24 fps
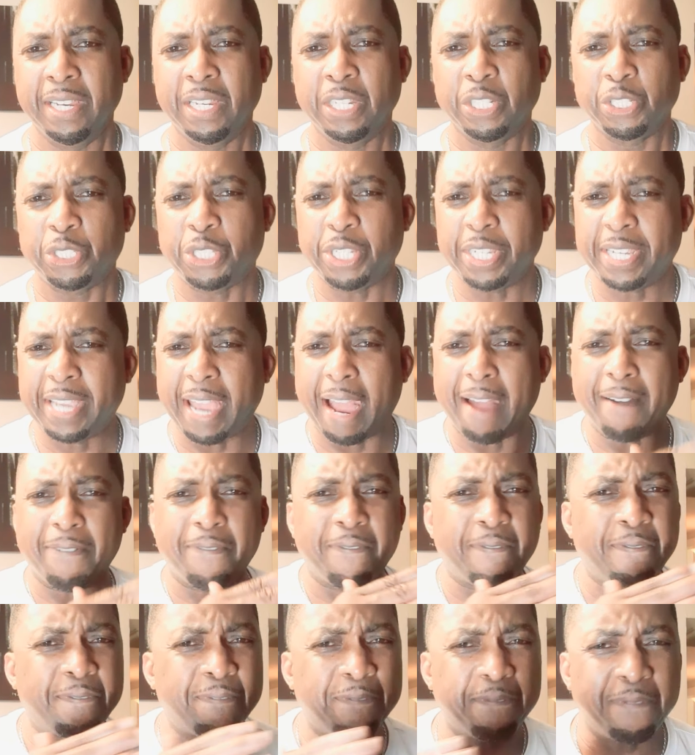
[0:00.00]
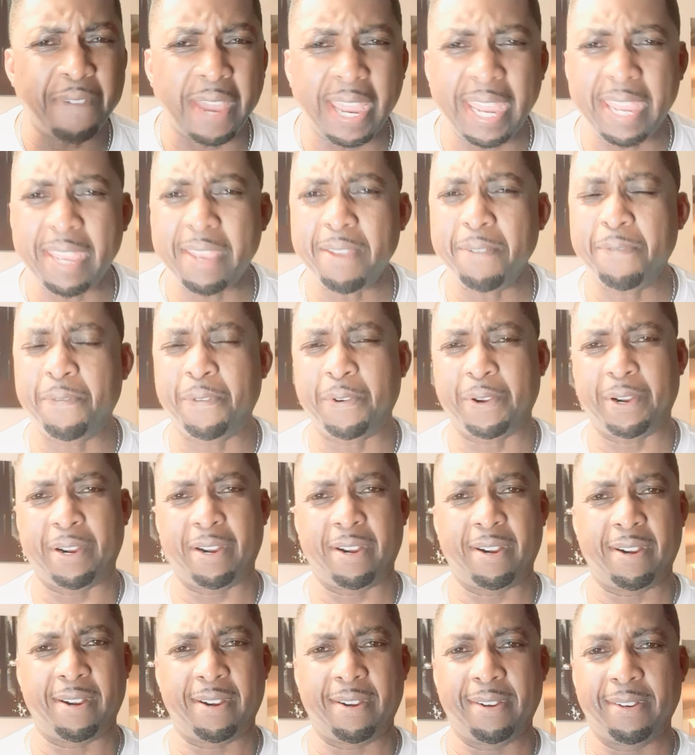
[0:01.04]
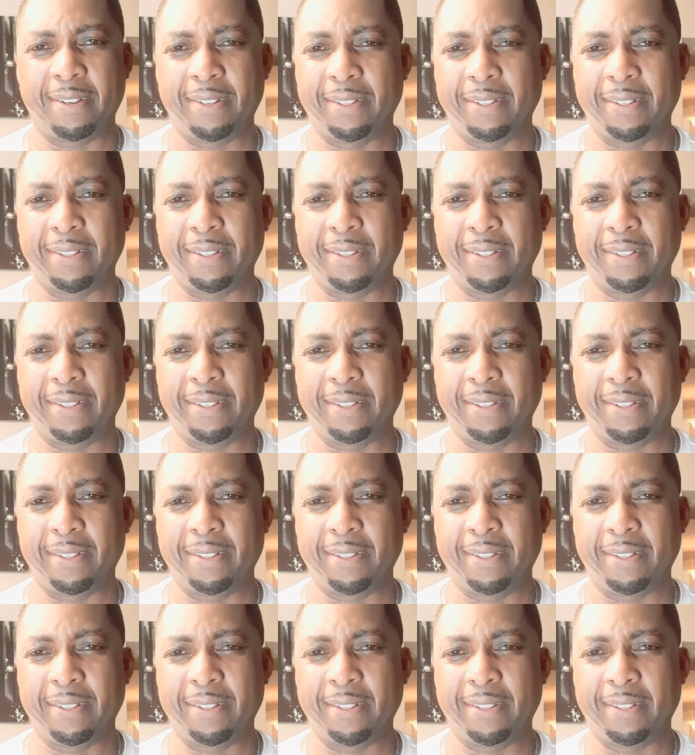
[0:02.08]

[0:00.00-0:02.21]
She got favor.